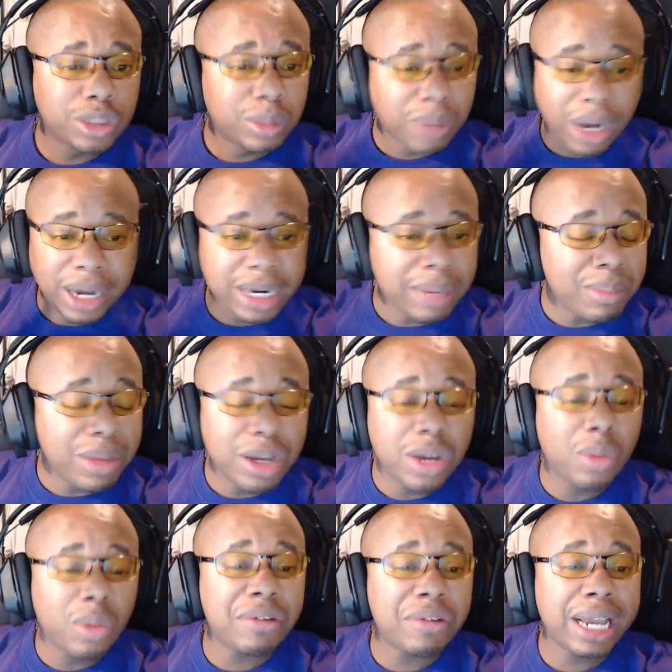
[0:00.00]
100
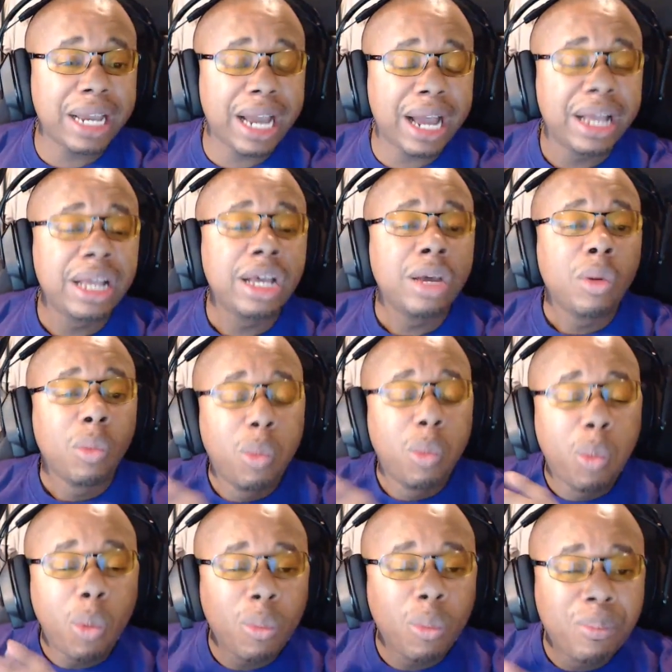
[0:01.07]
million, whatever they are,
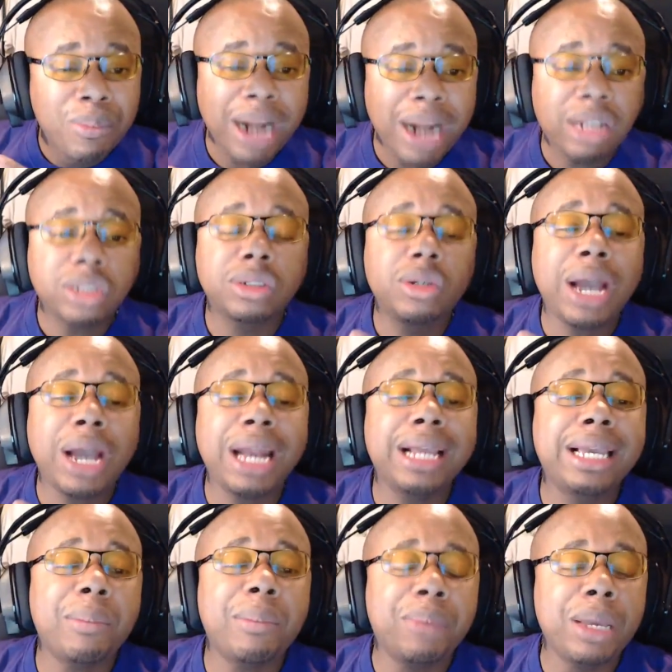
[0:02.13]
Microsoft, you got to
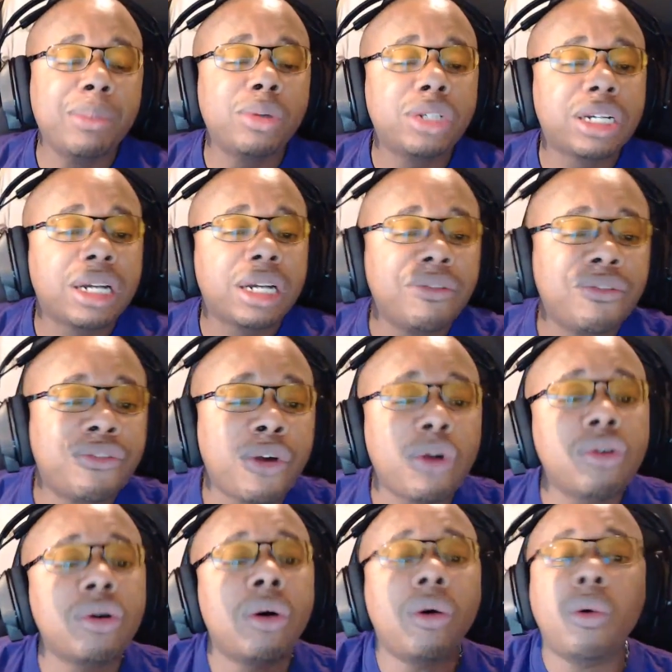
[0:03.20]
get people to
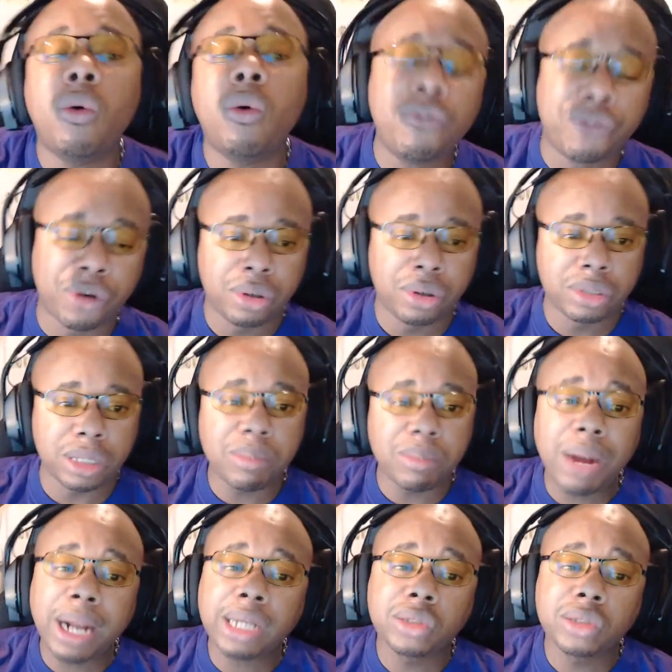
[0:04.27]
convert over to
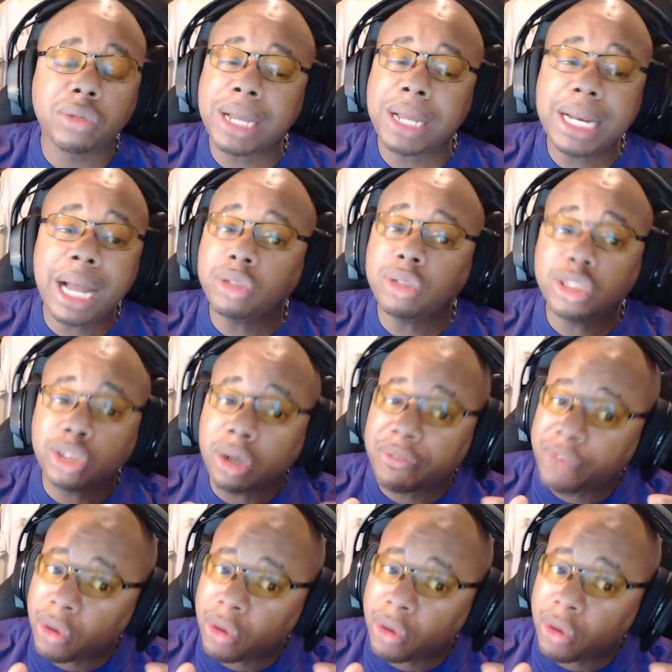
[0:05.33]
Microsoft. They're not going to just convert